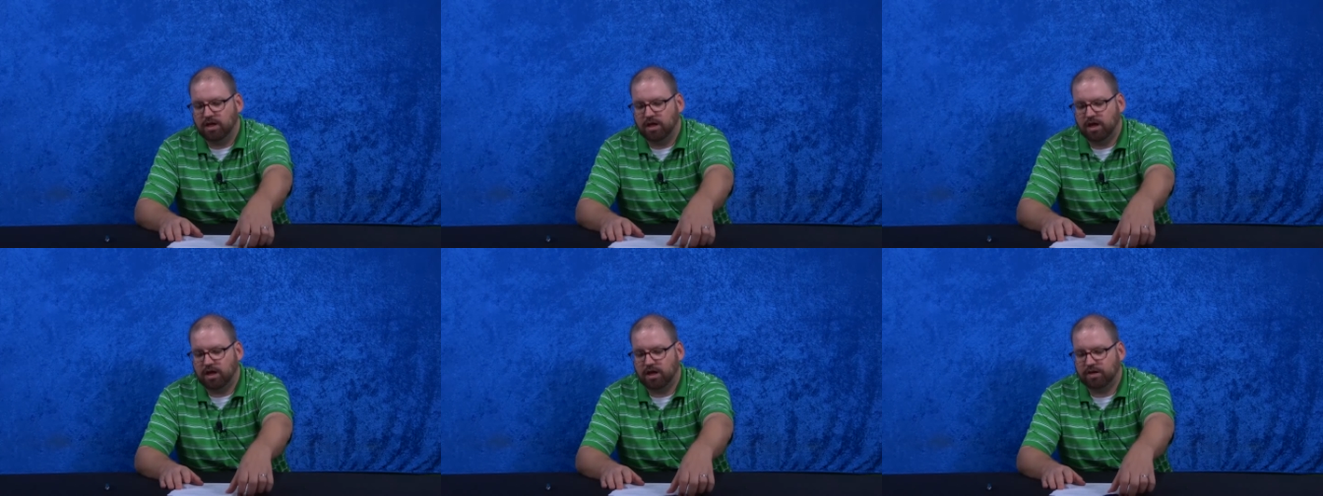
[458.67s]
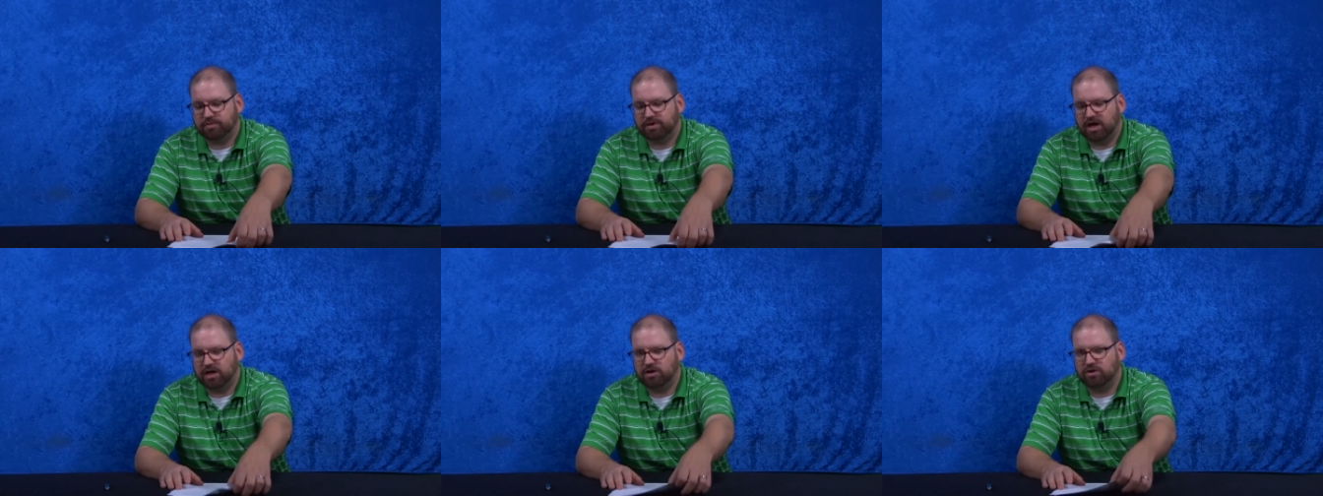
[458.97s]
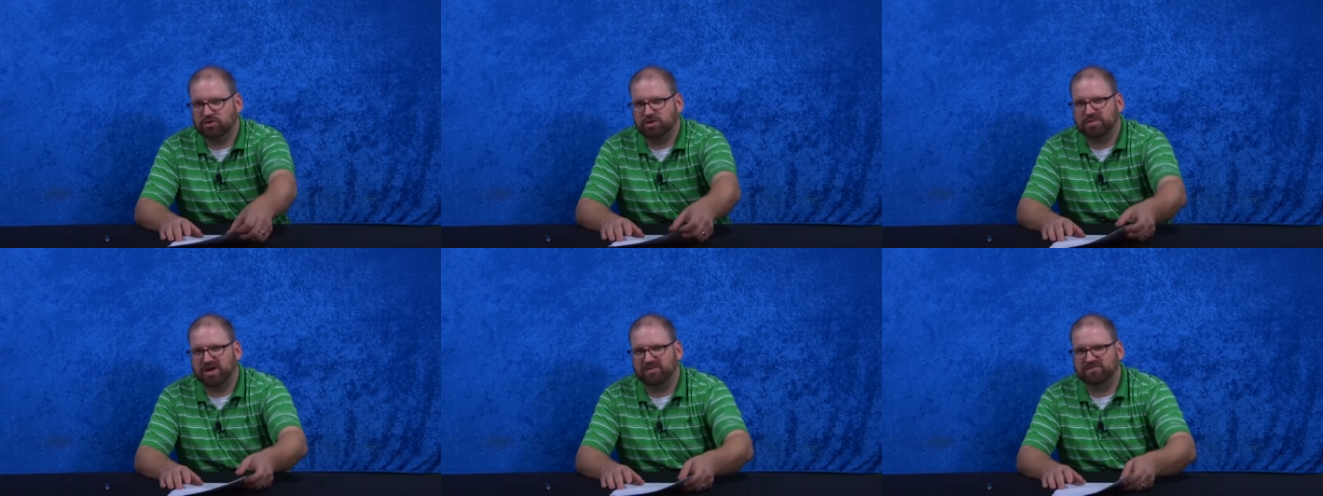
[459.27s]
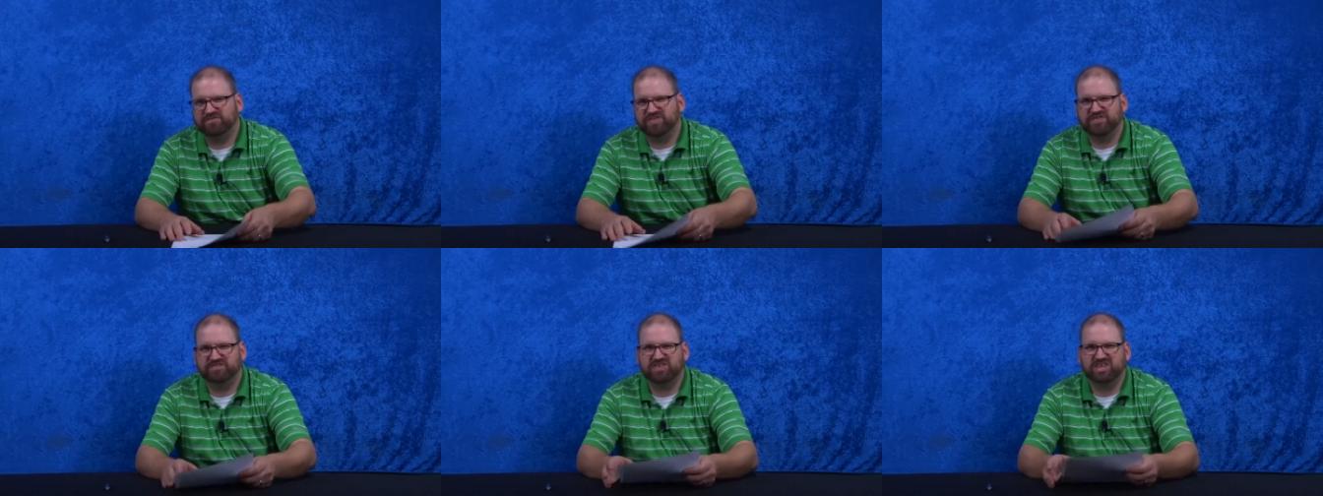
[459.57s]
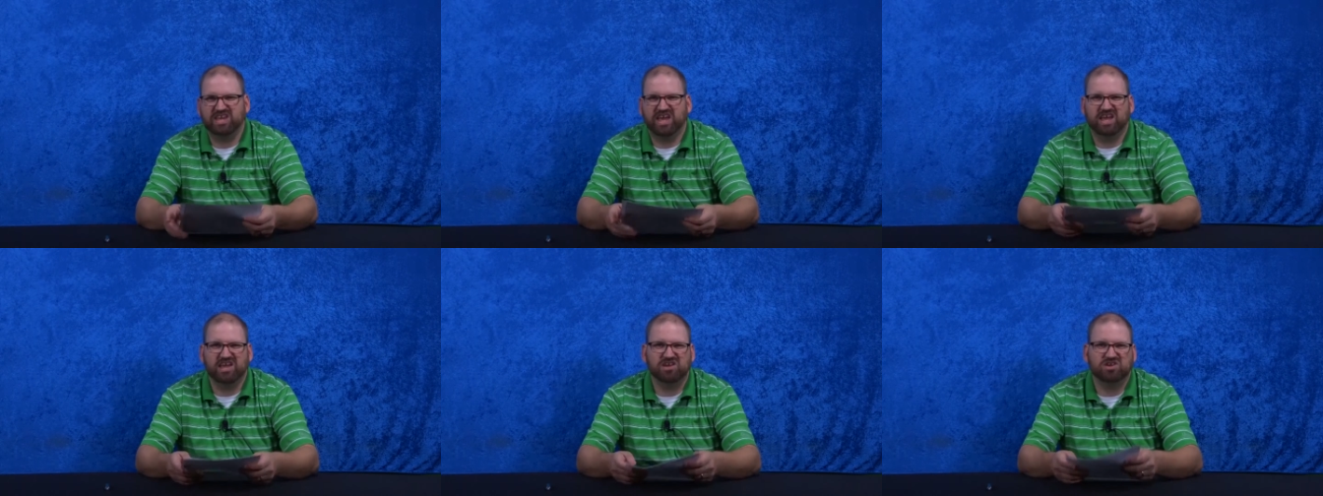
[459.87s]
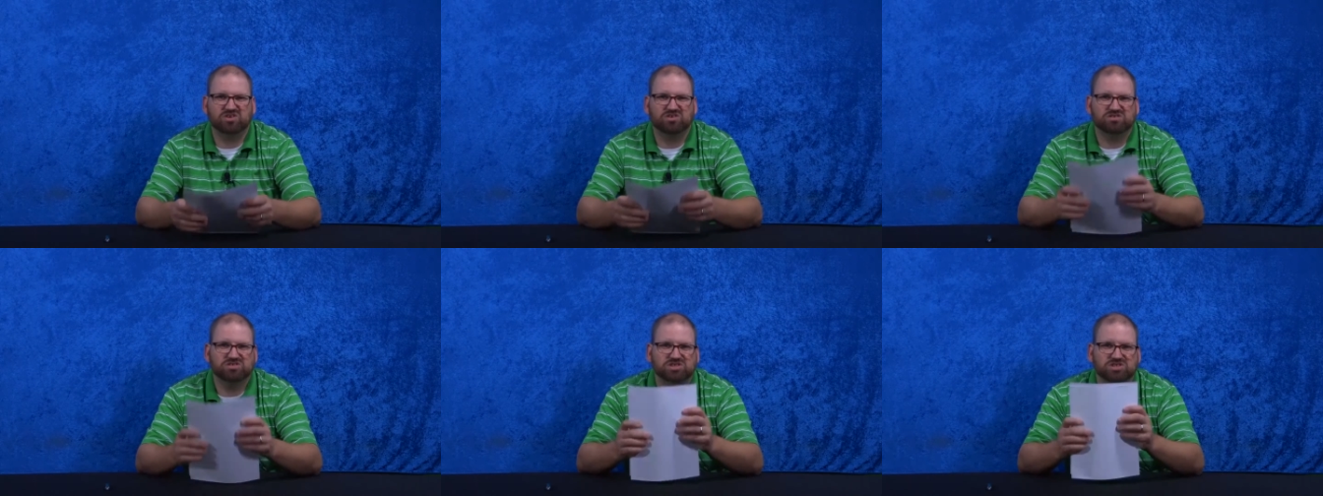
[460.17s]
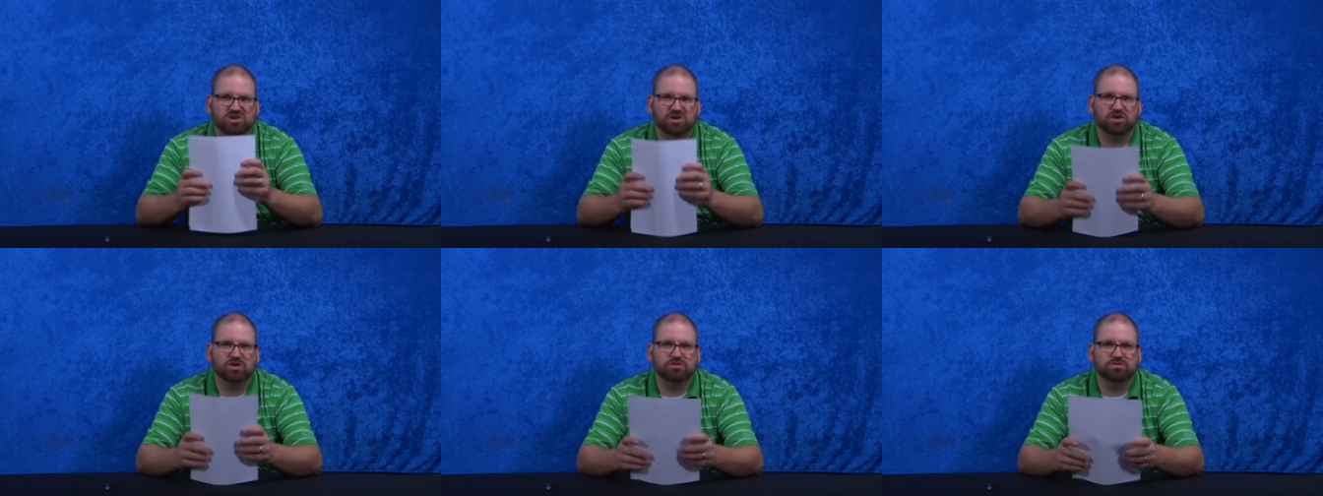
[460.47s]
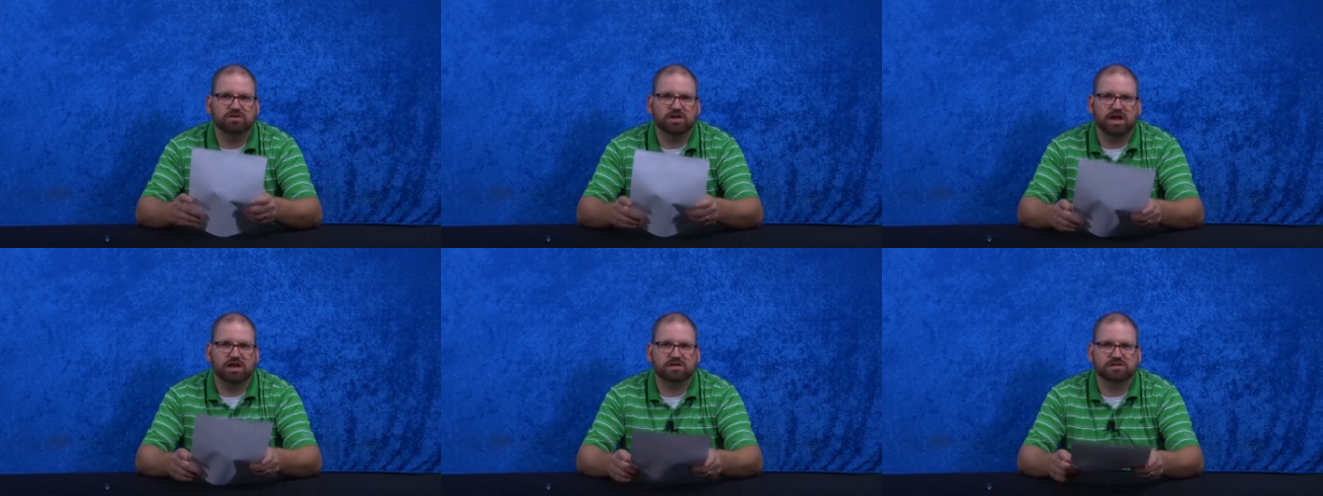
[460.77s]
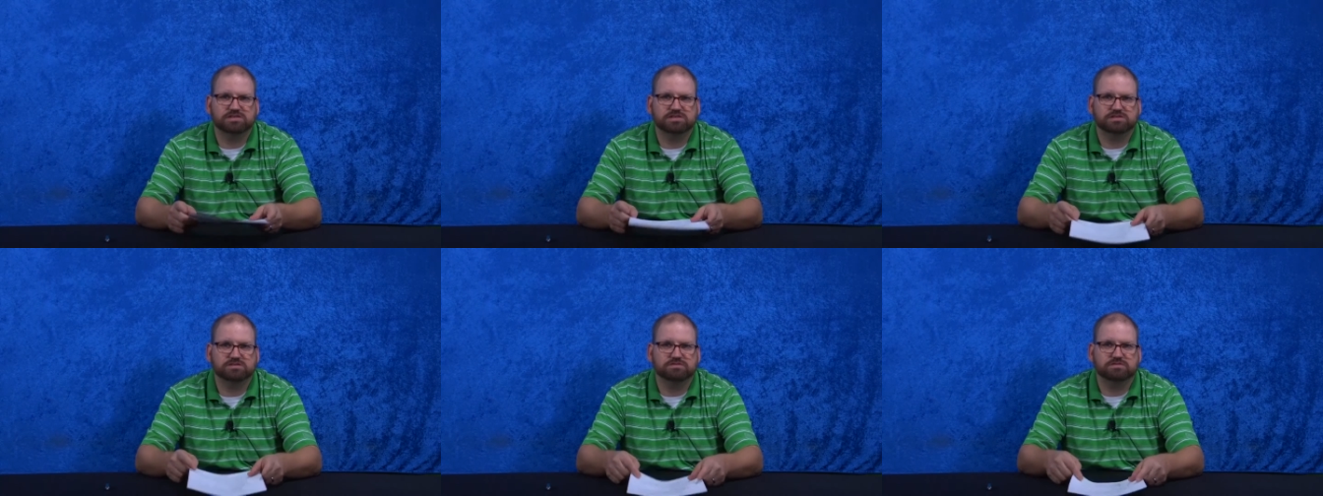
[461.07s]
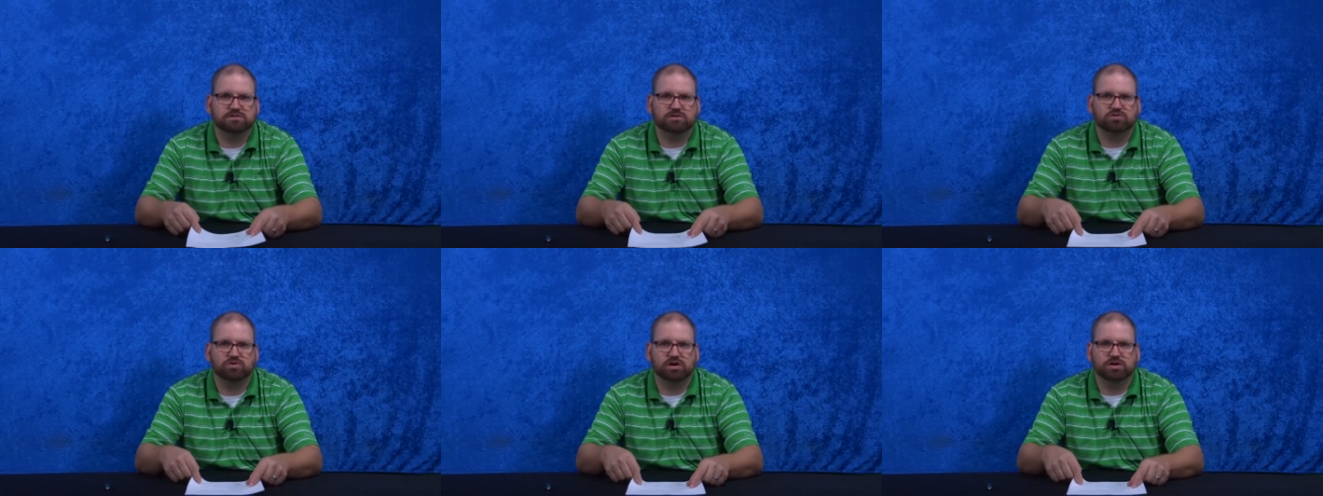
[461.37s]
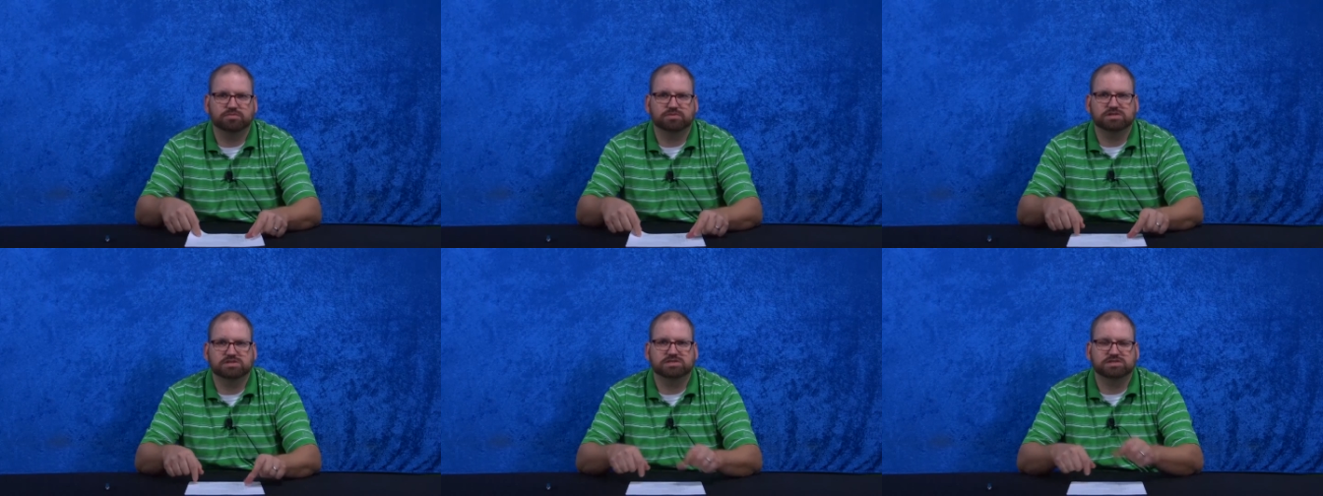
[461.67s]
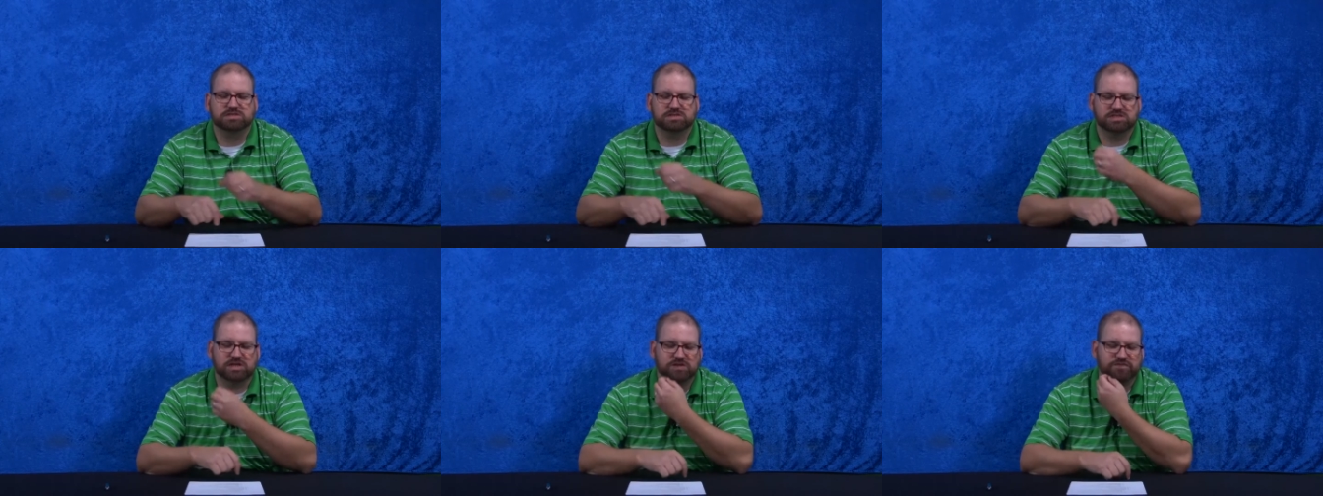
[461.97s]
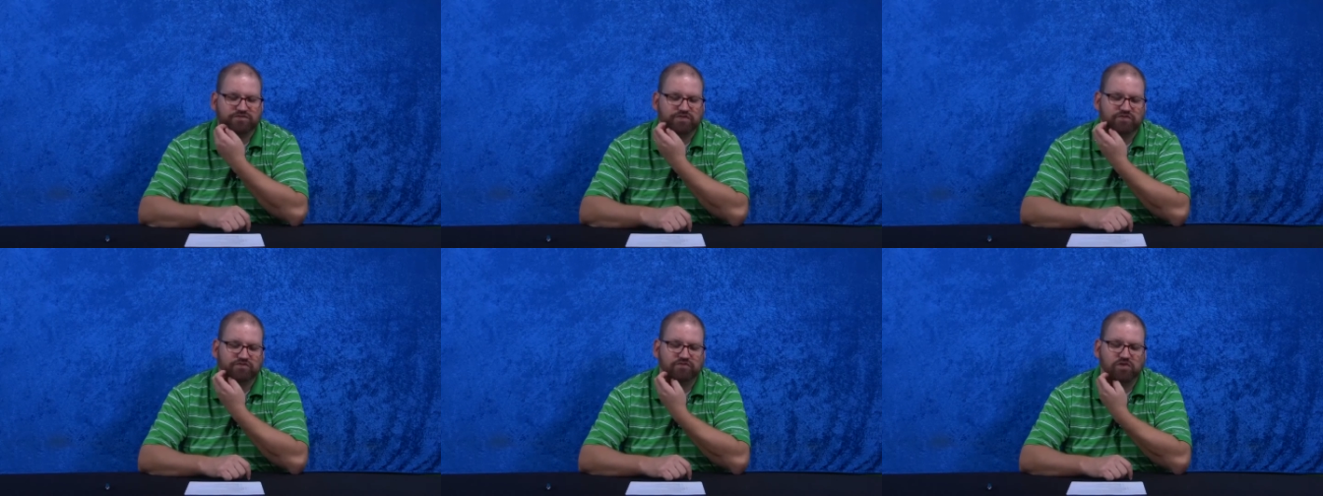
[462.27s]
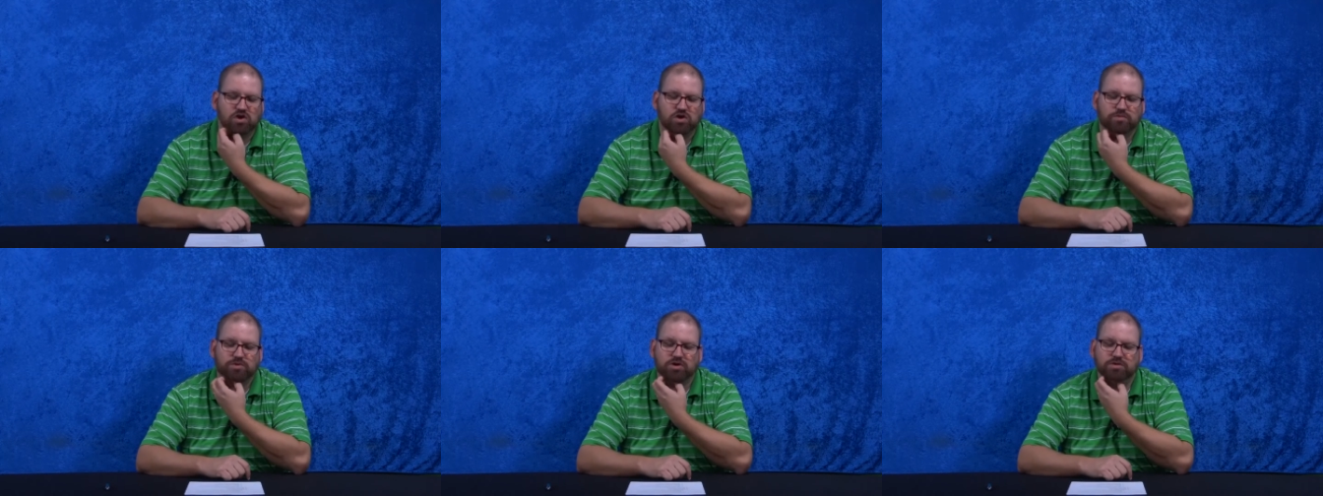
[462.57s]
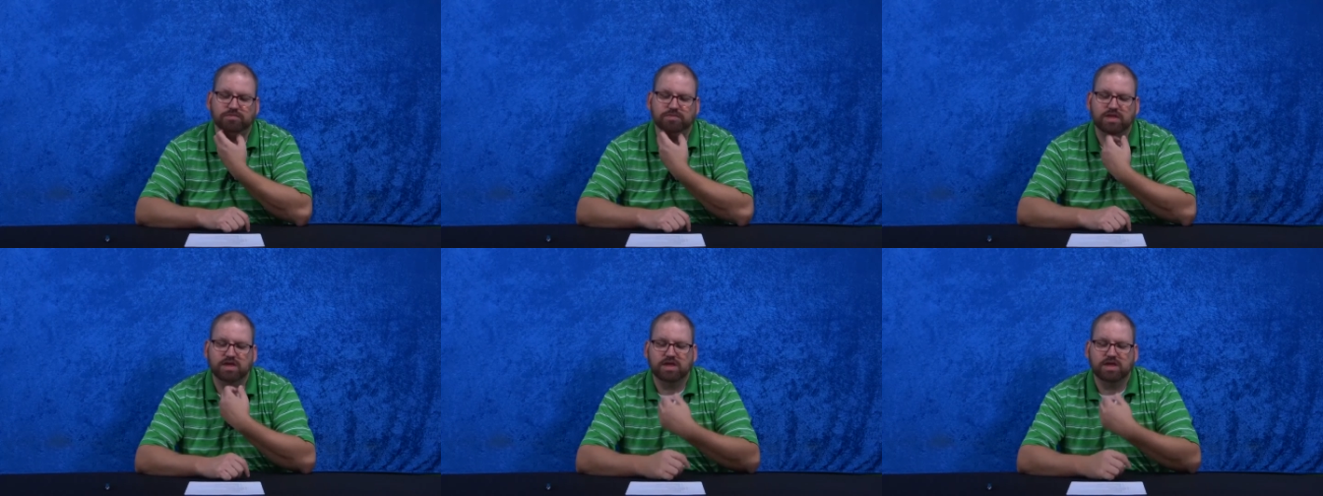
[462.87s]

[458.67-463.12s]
guy who owned about 50 acres, so not an incredibly successful farmer.